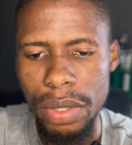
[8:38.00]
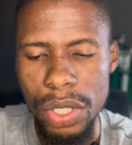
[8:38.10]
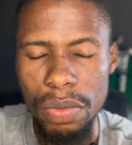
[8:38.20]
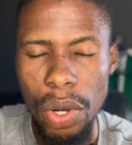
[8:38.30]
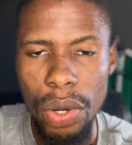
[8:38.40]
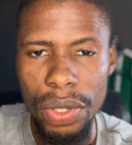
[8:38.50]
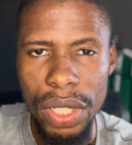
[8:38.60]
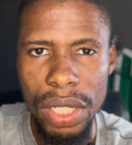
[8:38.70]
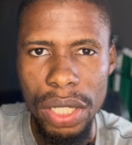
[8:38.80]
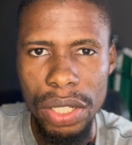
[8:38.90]
small
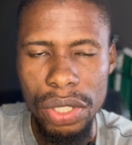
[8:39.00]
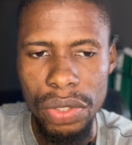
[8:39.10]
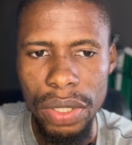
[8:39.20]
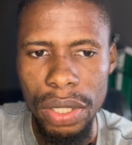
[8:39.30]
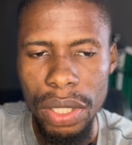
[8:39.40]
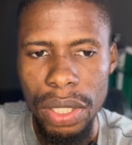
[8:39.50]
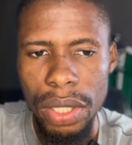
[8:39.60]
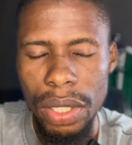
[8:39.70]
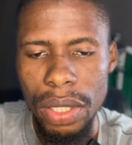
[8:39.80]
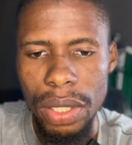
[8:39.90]
knee injury,
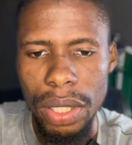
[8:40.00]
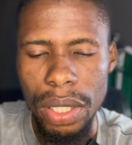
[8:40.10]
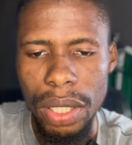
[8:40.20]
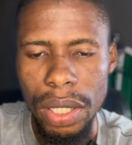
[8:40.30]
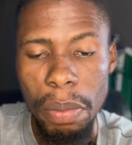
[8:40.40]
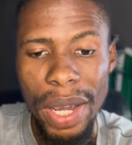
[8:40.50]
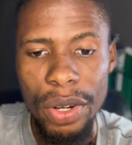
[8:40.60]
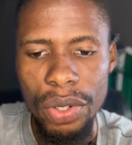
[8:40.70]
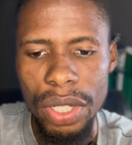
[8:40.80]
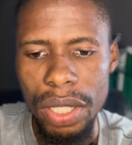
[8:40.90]
a
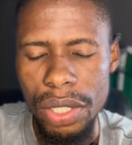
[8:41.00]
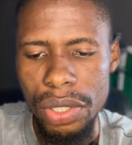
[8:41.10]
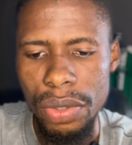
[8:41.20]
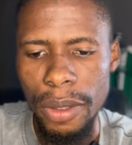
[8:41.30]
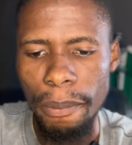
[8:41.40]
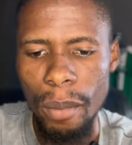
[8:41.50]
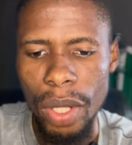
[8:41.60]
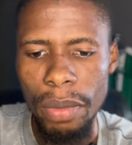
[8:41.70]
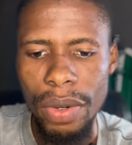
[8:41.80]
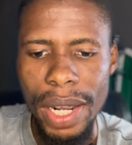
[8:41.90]
minor knee injury.
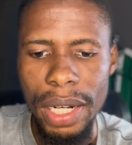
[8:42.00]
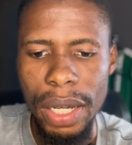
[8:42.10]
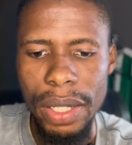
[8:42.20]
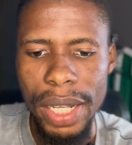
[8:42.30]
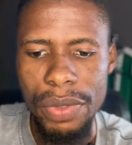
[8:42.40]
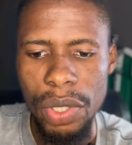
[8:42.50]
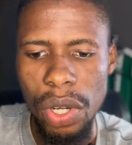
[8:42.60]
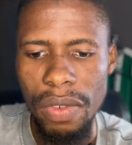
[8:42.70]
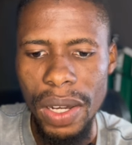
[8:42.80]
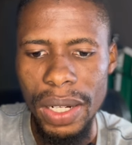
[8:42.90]
But right now he has
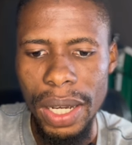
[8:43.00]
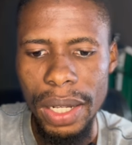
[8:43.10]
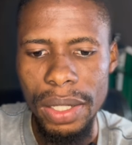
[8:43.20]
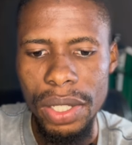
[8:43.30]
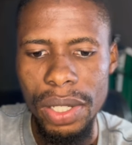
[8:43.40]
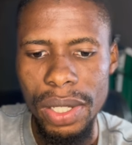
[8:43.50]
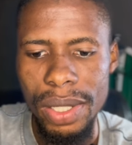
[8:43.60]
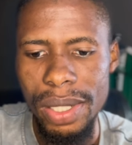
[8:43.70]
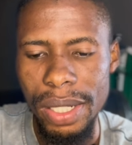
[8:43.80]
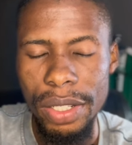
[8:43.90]
recovered, and he
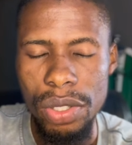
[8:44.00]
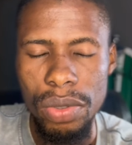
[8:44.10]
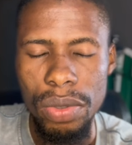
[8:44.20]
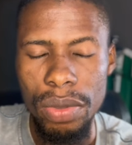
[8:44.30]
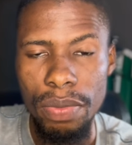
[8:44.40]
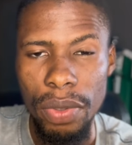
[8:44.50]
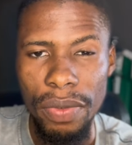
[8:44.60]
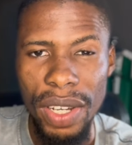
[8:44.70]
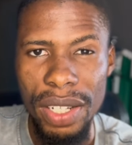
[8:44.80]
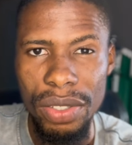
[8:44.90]
is set to
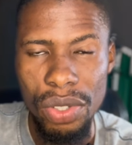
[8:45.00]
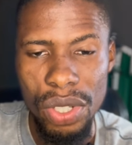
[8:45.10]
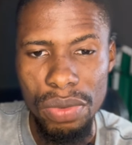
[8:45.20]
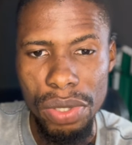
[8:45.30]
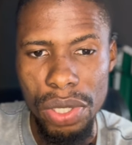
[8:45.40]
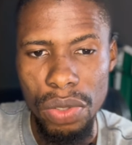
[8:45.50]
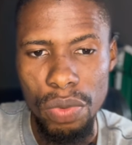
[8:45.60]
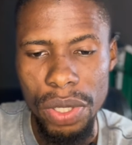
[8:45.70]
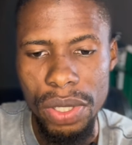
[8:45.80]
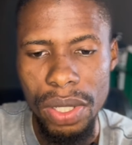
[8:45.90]
provide Jose Mourinho
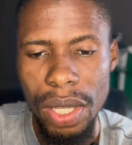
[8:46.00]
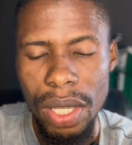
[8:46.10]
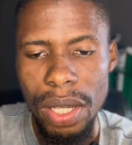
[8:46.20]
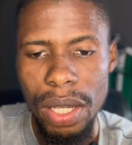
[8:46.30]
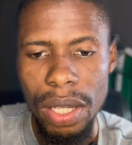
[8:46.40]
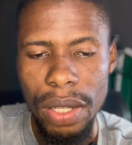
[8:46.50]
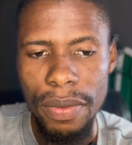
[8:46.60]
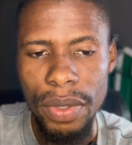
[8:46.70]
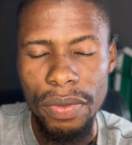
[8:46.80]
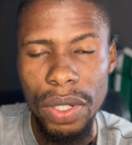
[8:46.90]
with a
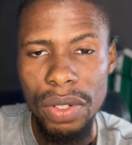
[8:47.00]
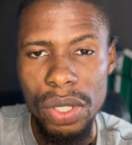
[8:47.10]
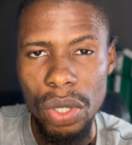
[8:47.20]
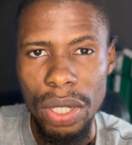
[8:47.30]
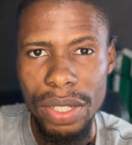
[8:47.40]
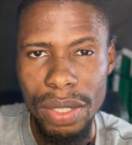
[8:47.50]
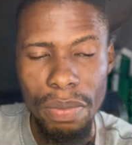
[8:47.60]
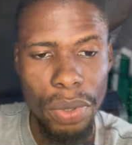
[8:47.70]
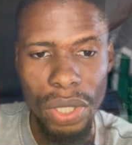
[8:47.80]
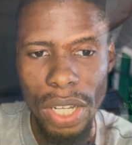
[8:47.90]
very solid,
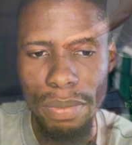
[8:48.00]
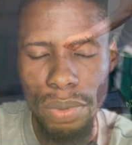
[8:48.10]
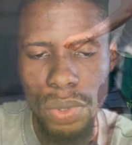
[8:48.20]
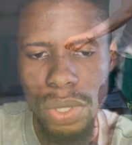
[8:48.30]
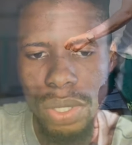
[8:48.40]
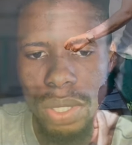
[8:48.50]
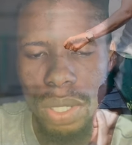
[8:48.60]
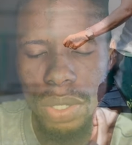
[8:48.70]
important boost,